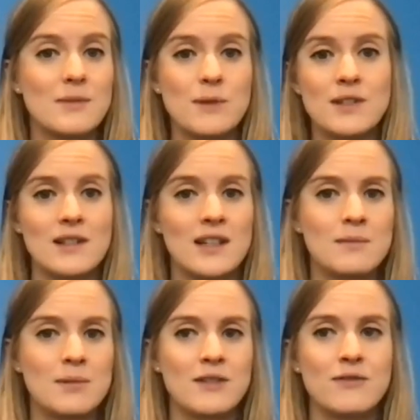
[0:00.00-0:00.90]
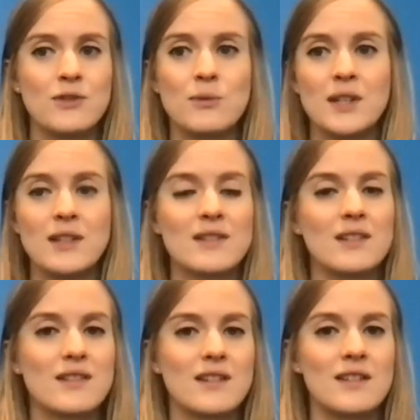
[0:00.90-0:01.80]
been delayed by a few weeks,
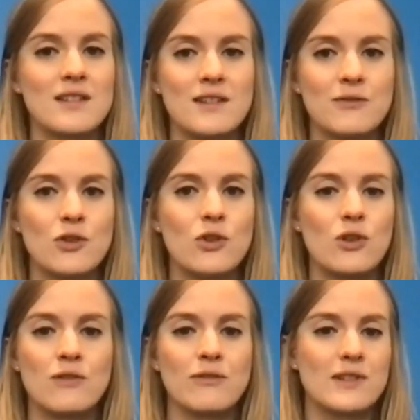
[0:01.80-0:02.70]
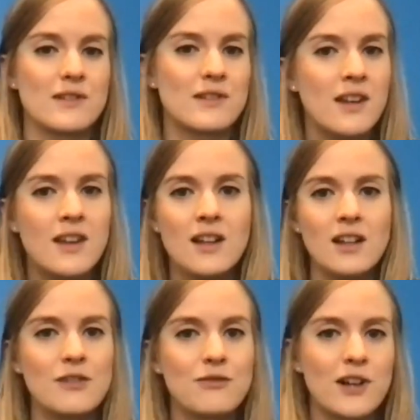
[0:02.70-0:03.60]
and suddenly they've got offers
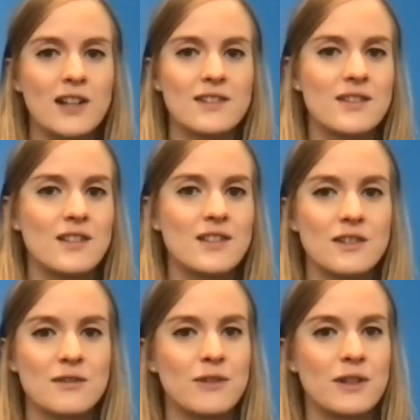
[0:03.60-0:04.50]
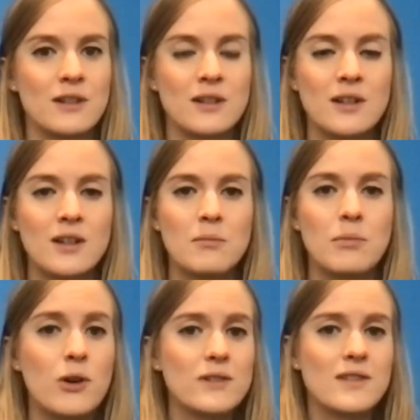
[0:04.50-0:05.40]
left, right, centre for
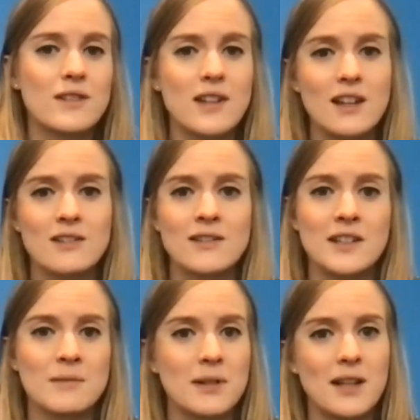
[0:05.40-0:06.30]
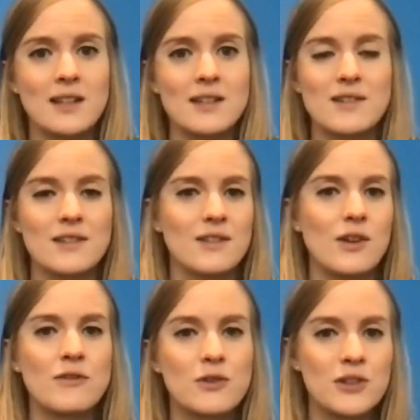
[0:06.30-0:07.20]
pots and cutlery and plates, and
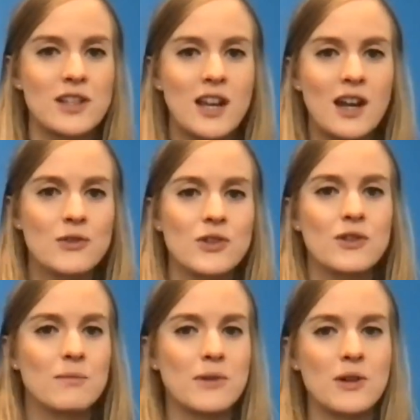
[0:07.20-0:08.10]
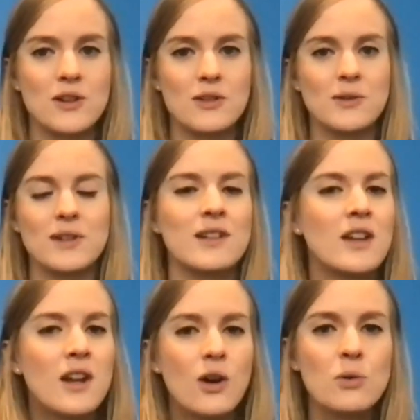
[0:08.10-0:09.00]
I've got a couch you can borrow, and
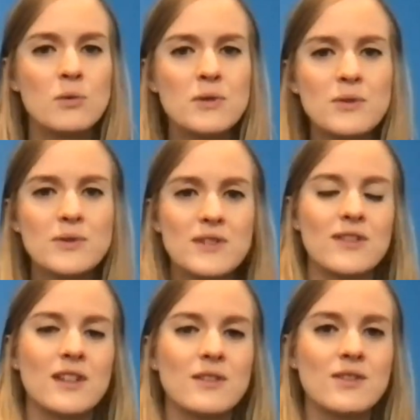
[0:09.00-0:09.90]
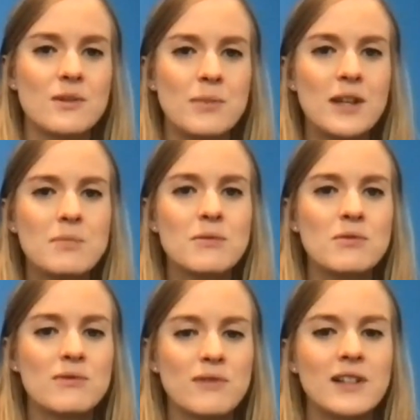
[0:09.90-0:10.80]
all sorts of things. So people
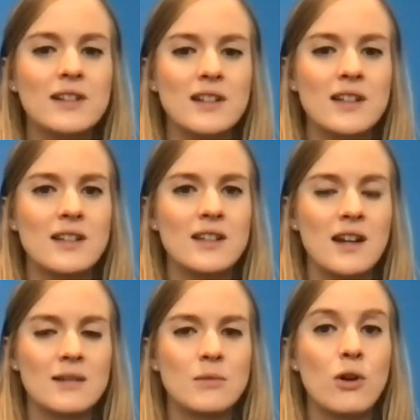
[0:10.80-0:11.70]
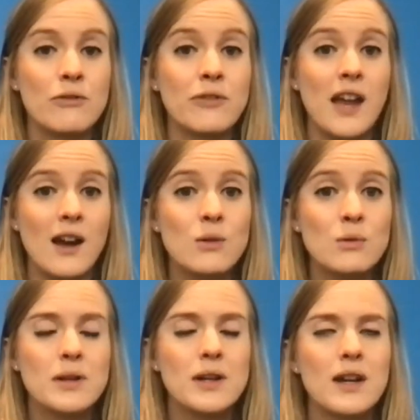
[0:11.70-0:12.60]
will readily offer
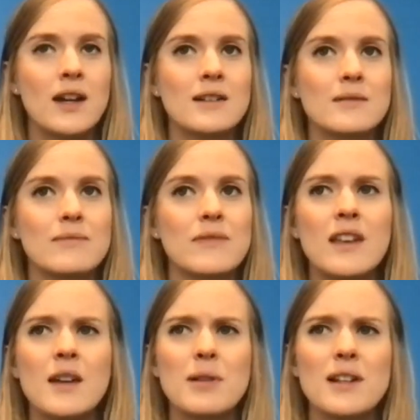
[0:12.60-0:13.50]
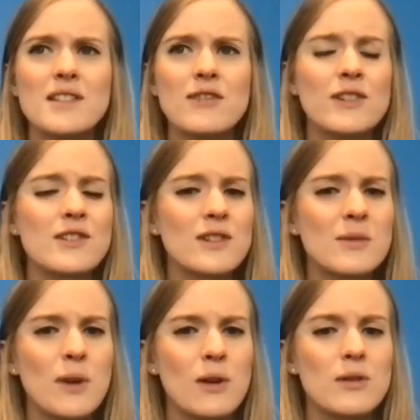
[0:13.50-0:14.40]
help. Plus everyone's
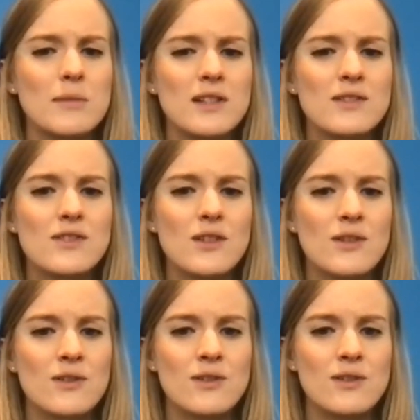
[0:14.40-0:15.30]
really welcoming. So,